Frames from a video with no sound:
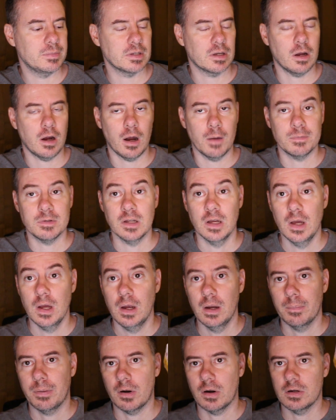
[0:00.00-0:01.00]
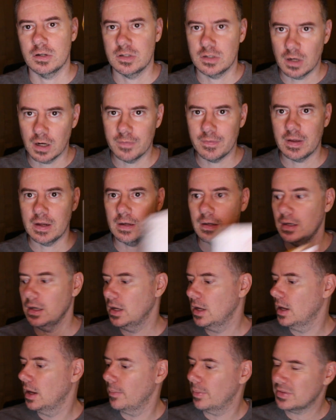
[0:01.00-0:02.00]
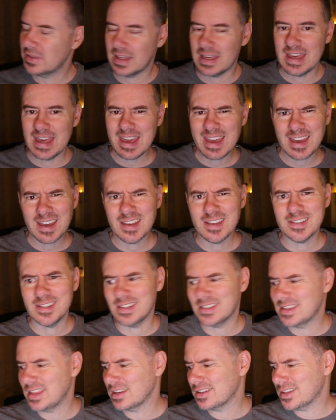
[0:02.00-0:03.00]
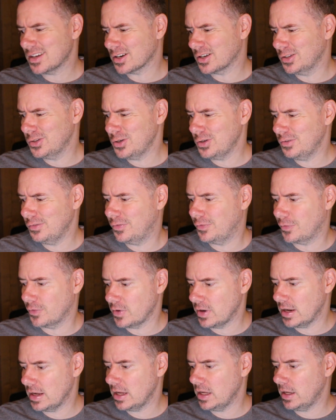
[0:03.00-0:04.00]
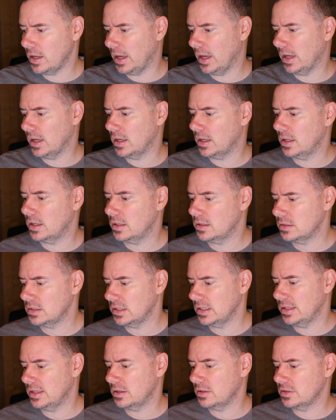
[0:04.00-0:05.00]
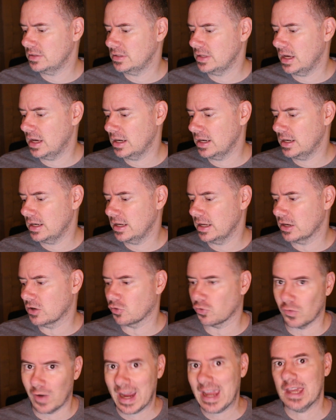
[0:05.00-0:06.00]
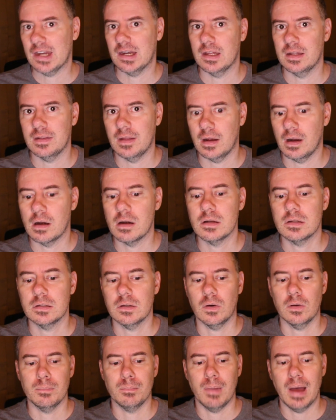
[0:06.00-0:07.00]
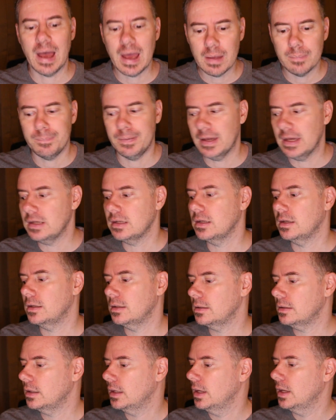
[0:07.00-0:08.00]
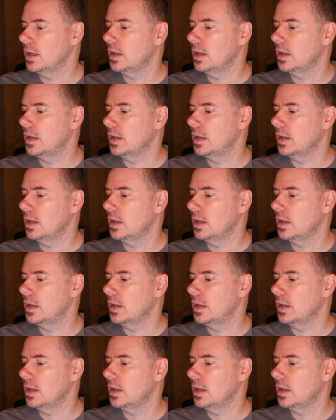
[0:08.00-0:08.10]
of carbs per serving. But the key is that they're gluten-free and there's not any grain in there. So in my opinion,